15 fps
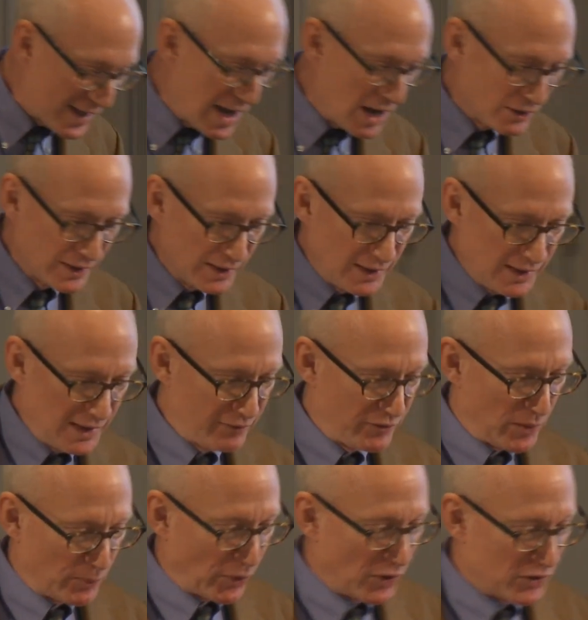out if
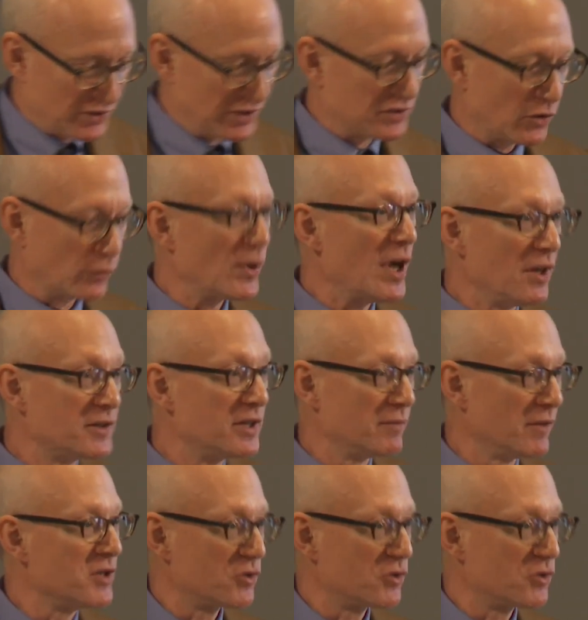the person is a relatively